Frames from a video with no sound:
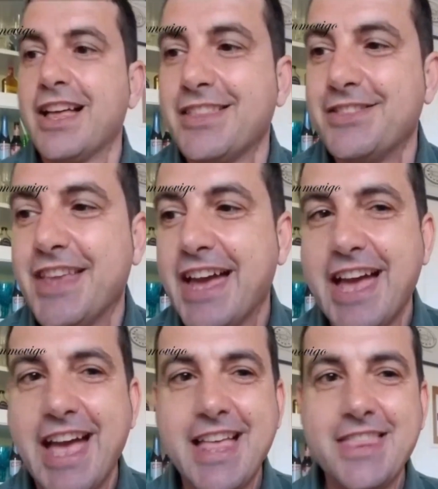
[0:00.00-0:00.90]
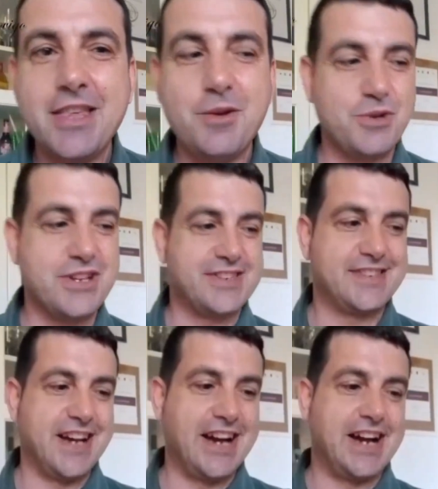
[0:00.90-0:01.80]
Then we
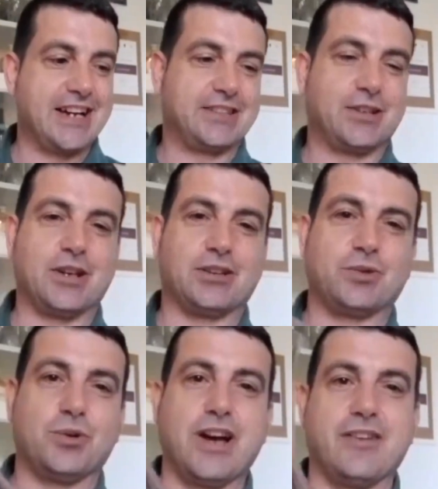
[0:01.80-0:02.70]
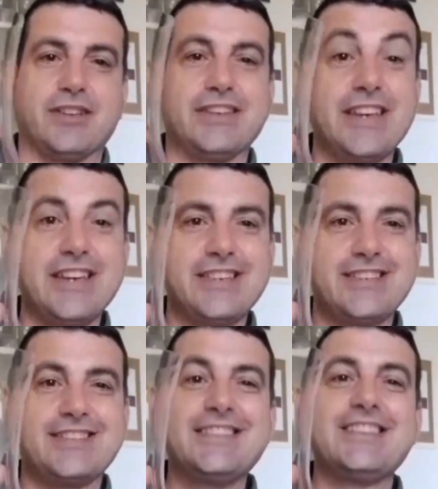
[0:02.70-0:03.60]
start to have
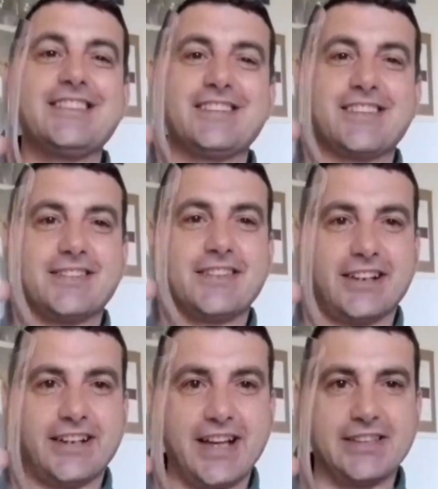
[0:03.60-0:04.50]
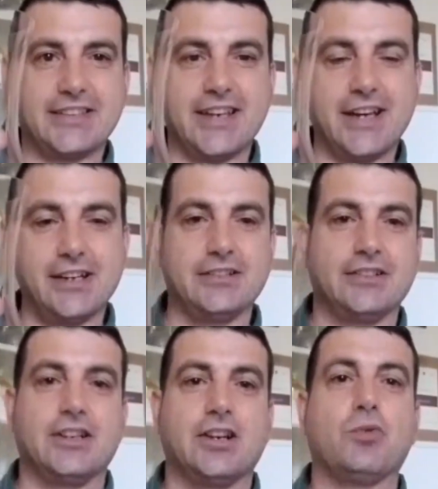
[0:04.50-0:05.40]
this. This is a decanter.
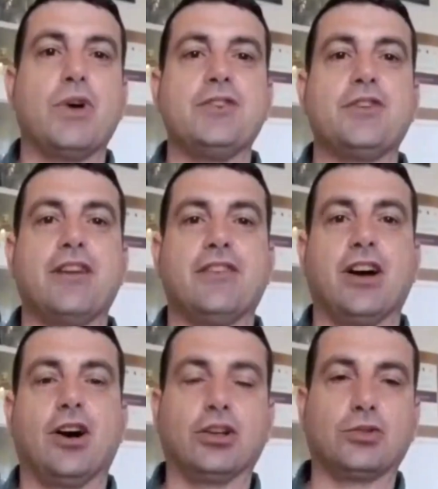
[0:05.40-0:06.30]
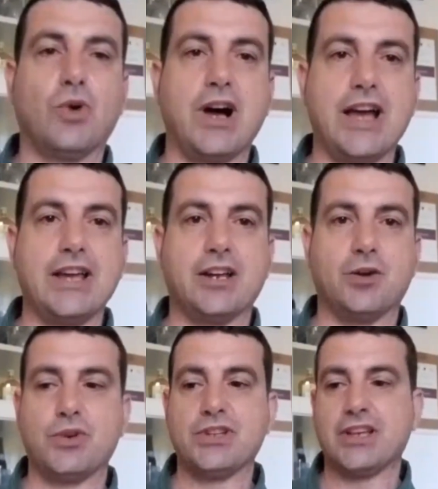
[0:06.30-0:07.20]
When you have an old
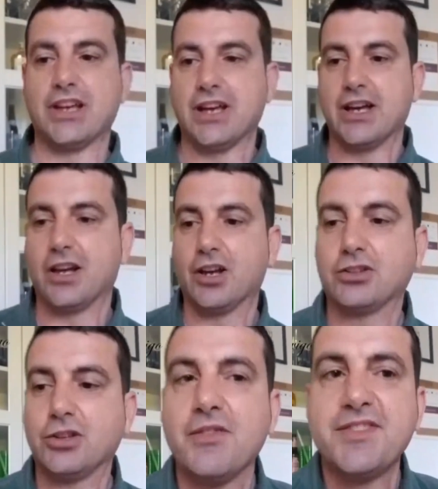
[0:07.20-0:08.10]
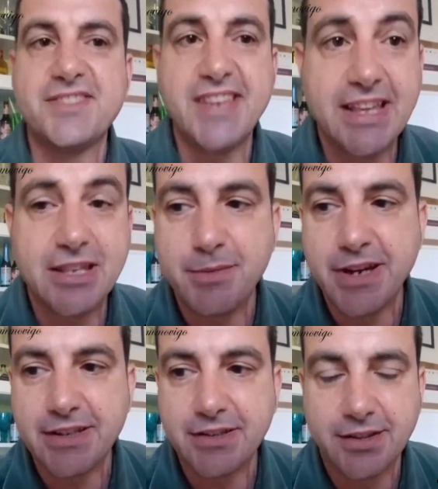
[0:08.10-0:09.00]
wine with a lot of
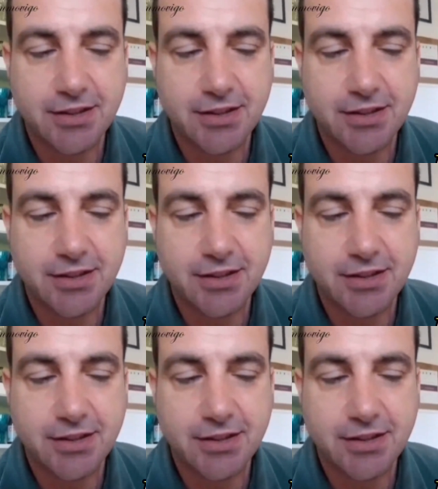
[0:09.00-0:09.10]
sediment,